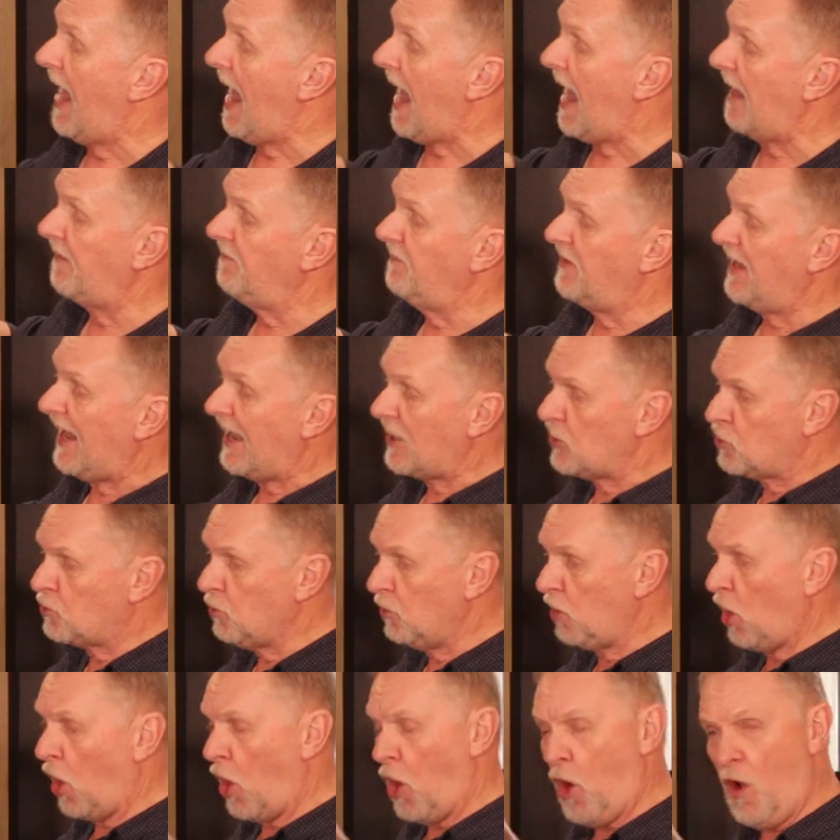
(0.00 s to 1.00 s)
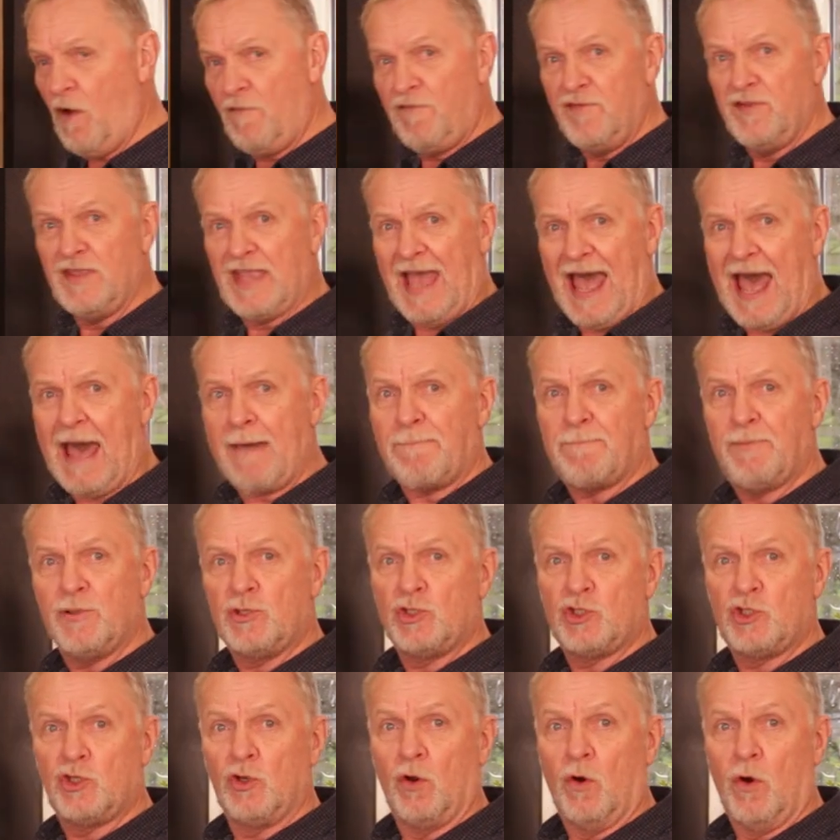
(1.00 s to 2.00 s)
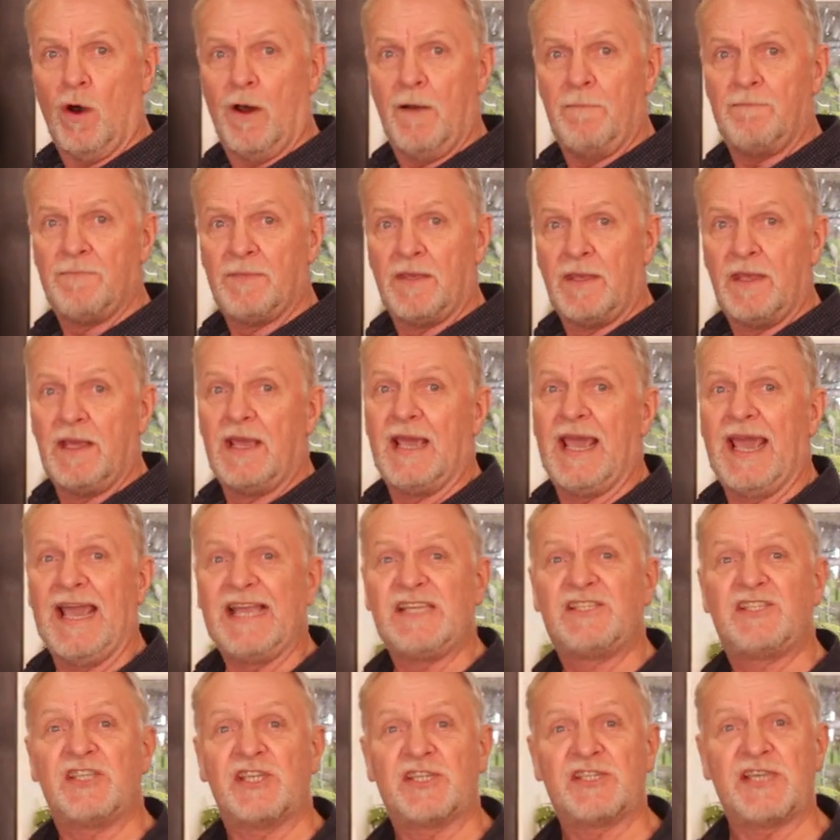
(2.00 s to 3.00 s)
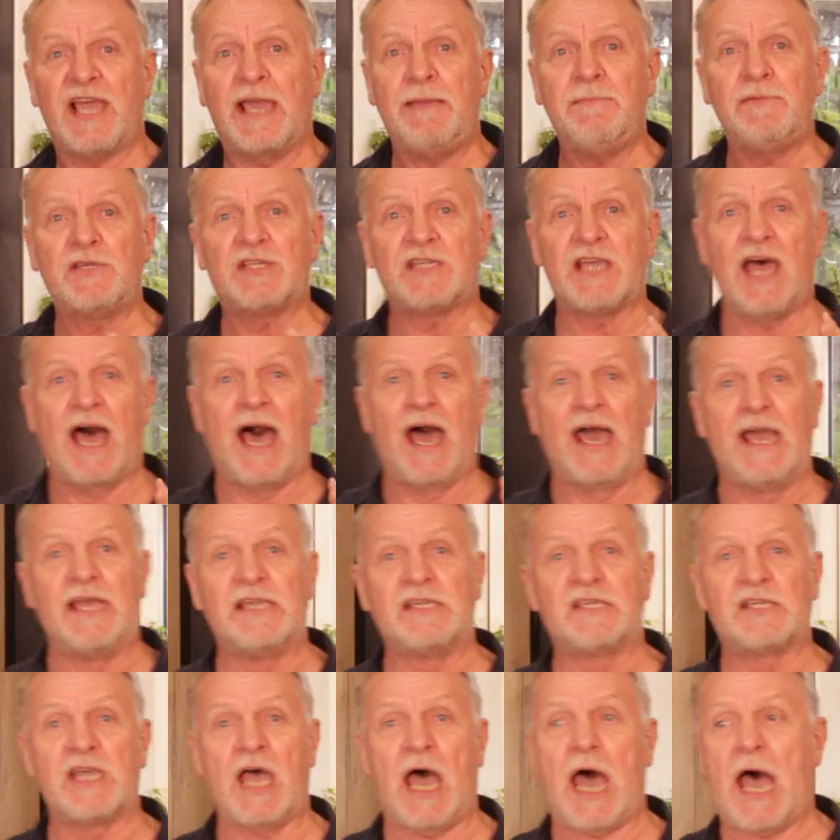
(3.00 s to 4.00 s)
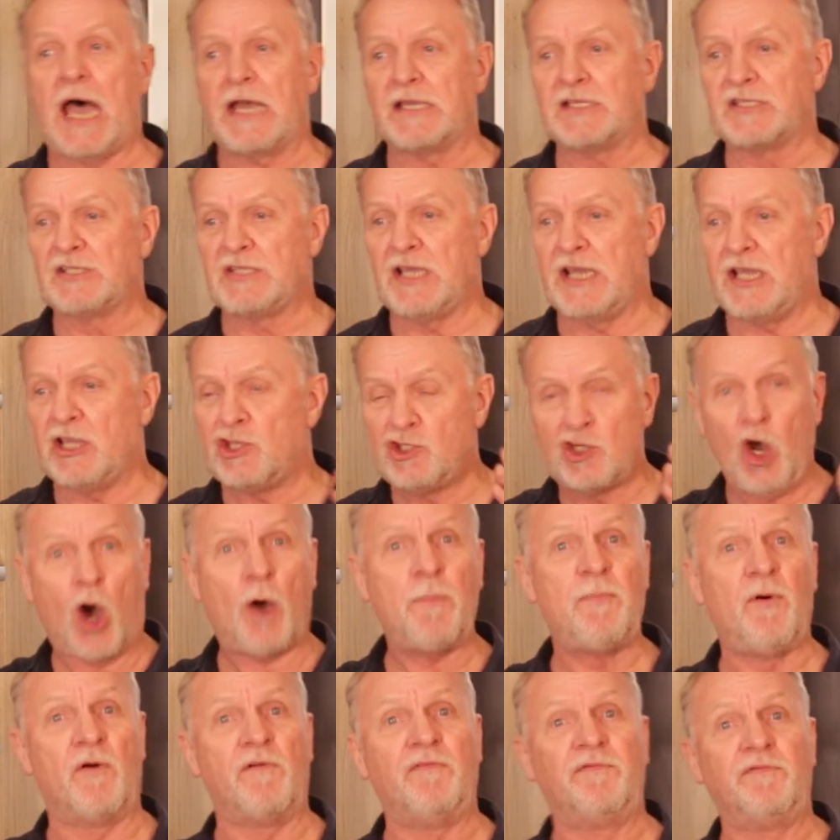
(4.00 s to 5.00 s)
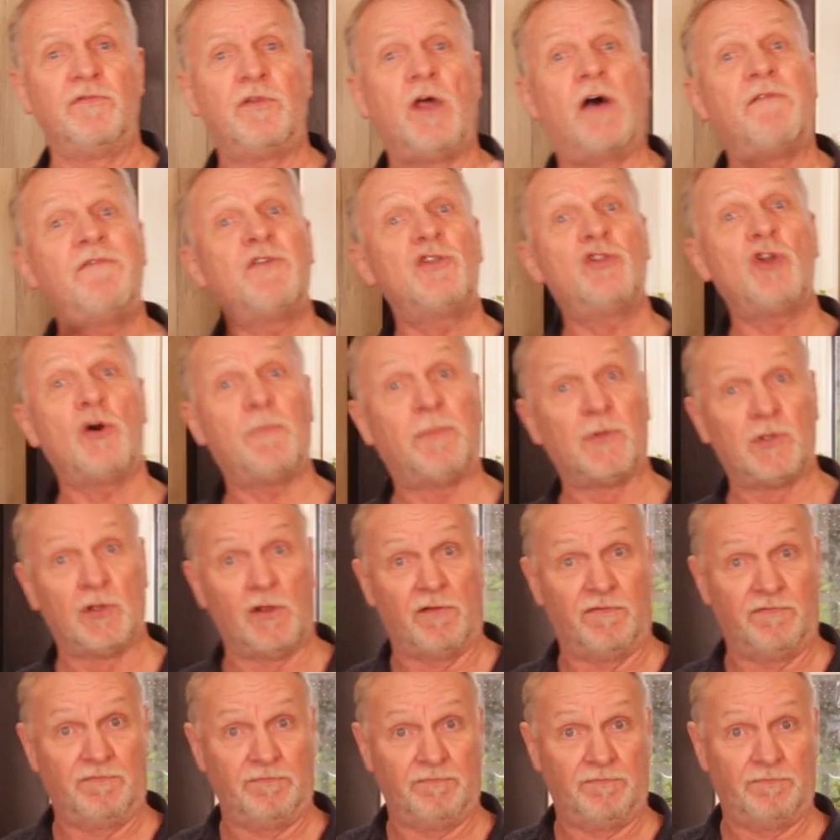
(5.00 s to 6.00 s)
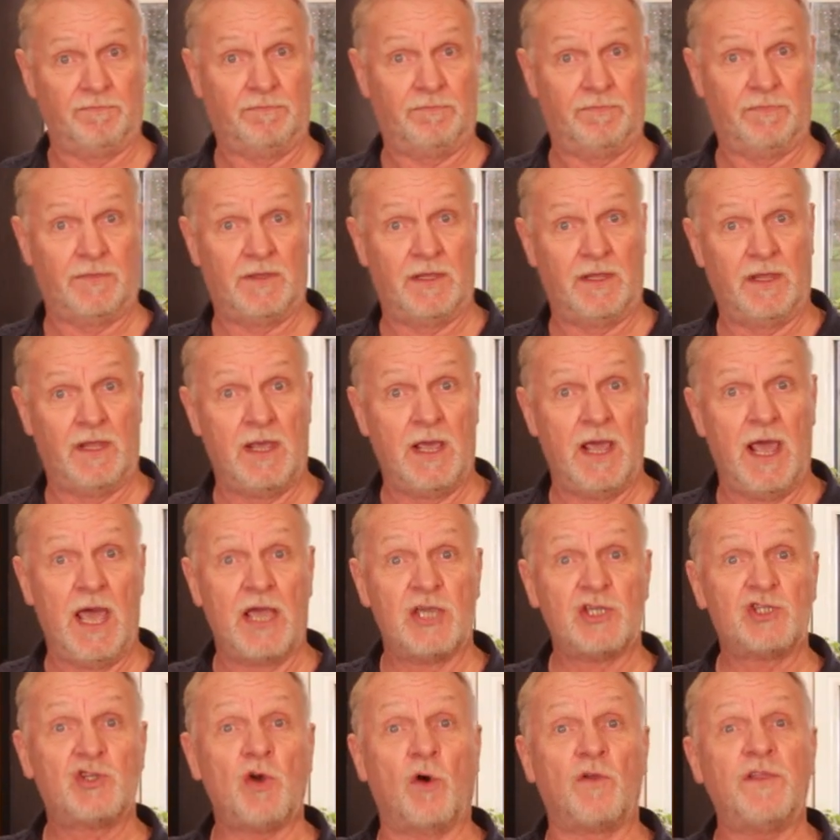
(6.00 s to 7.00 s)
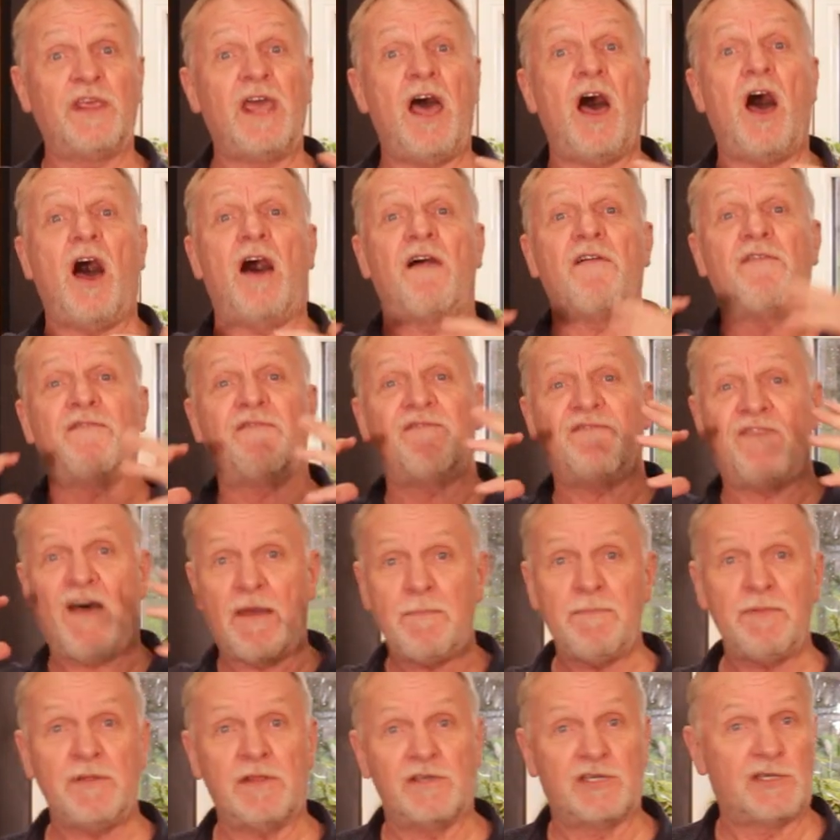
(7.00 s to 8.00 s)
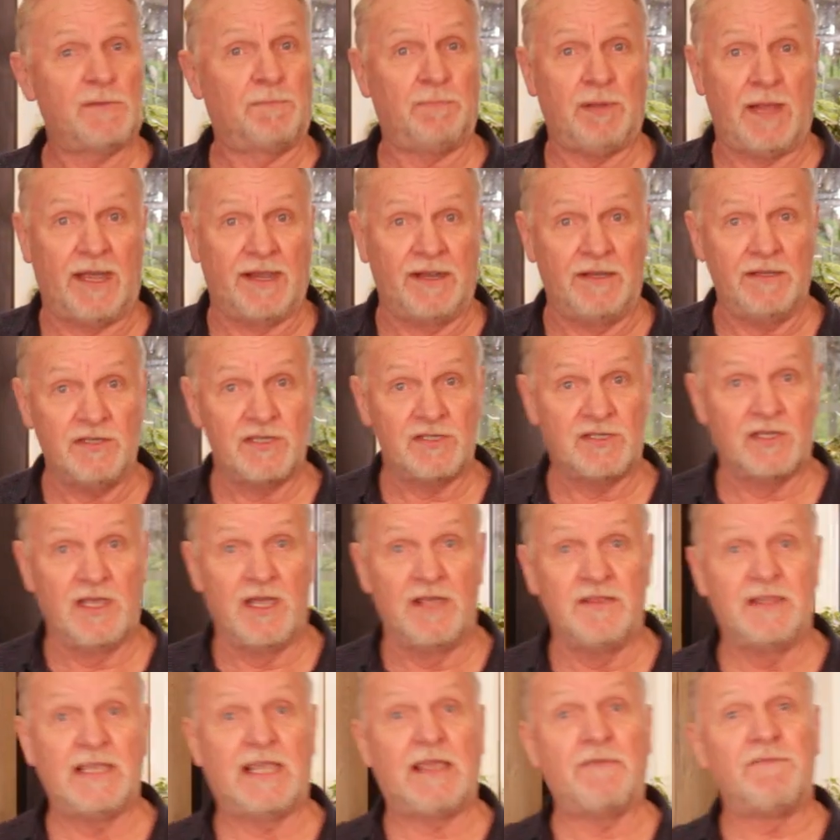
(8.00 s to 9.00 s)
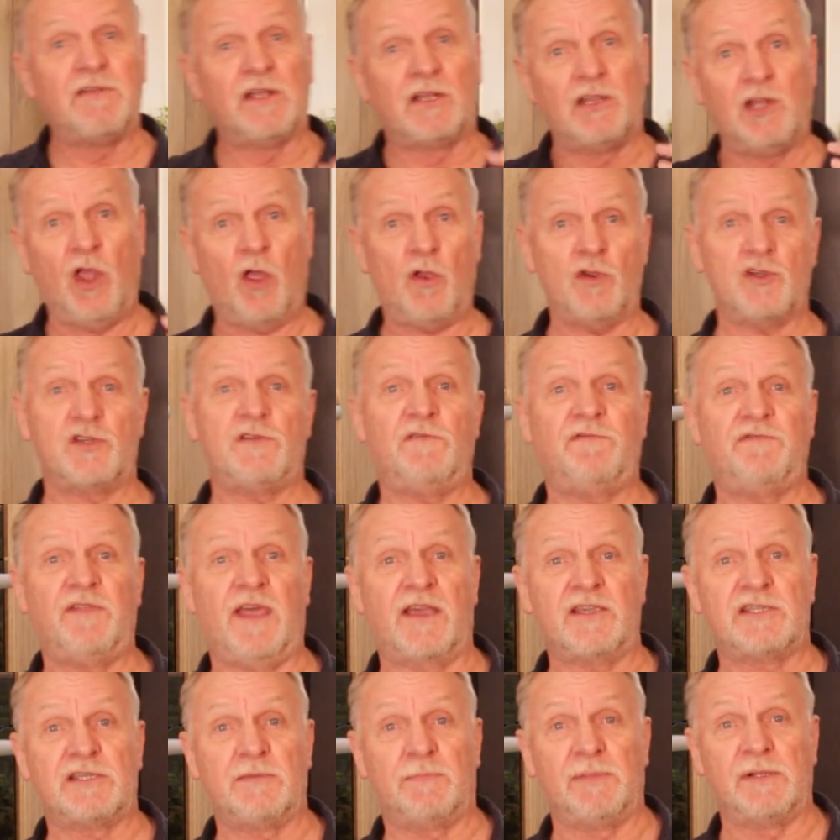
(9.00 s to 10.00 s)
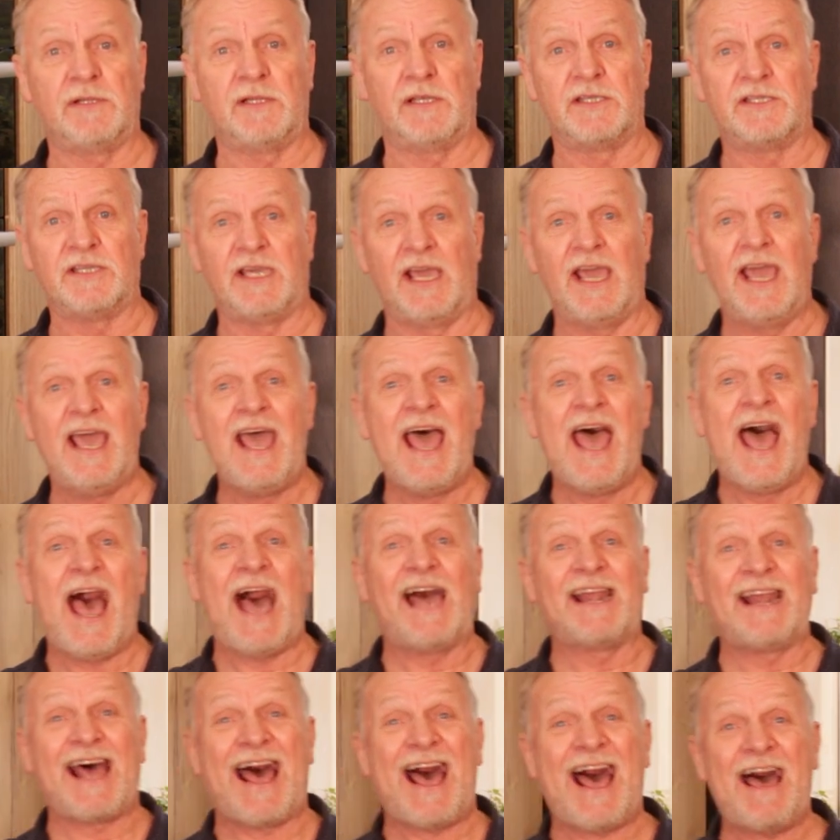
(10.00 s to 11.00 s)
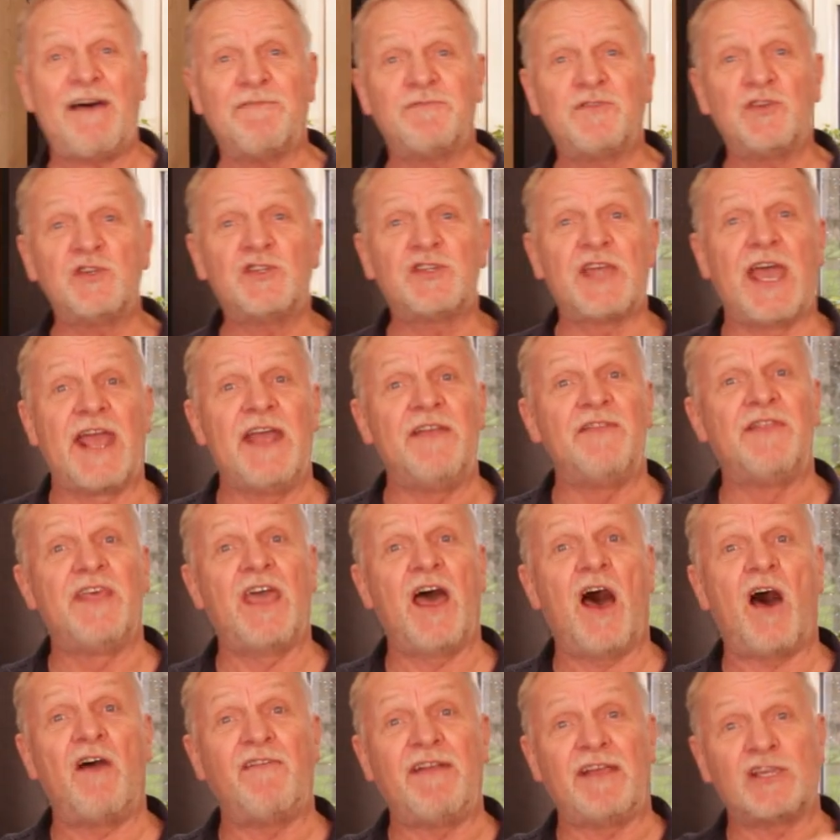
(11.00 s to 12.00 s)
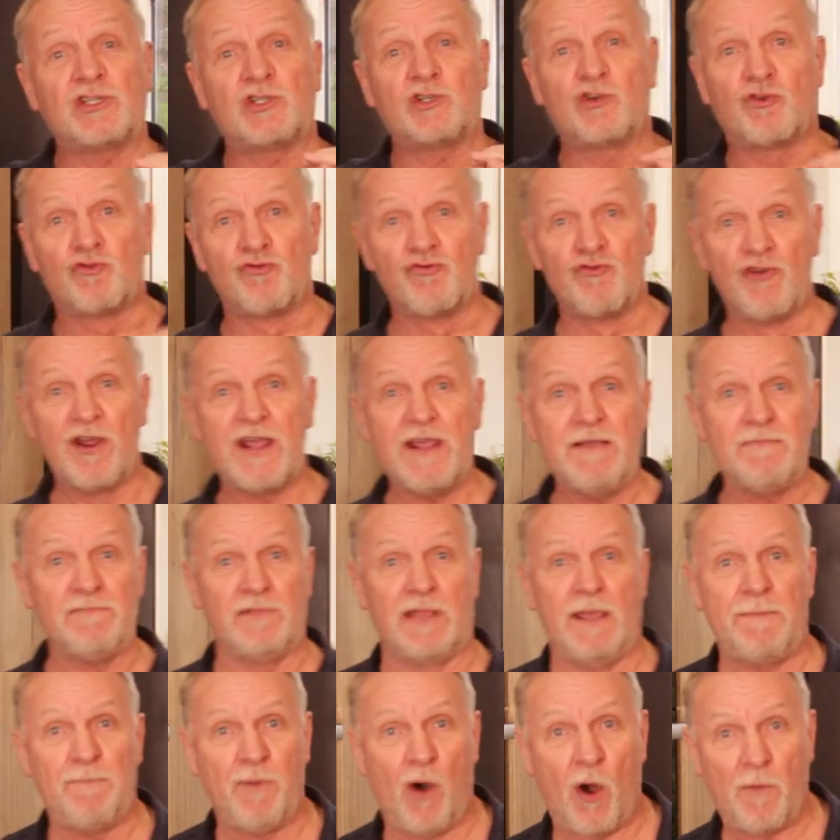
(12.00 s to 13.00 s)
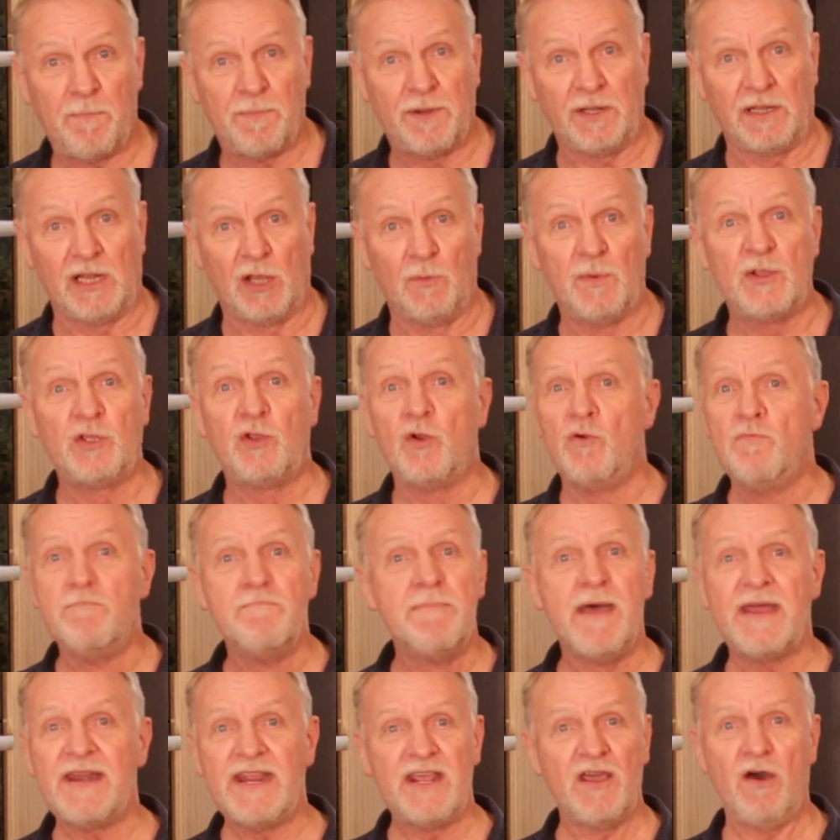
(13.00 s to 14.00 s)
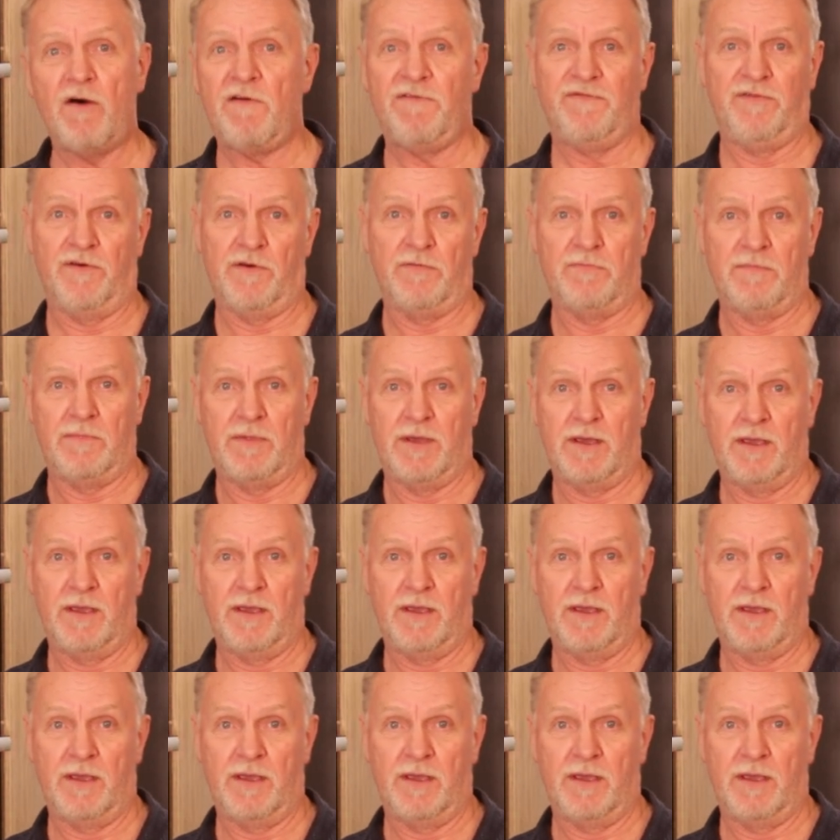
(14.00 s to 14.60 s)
And the actual oven aperture is the same size as the top oven of a double oven. So they are a fabulous appliance. They give you lots of flexibility. And I have to say, they are extremely popular. We do many of them.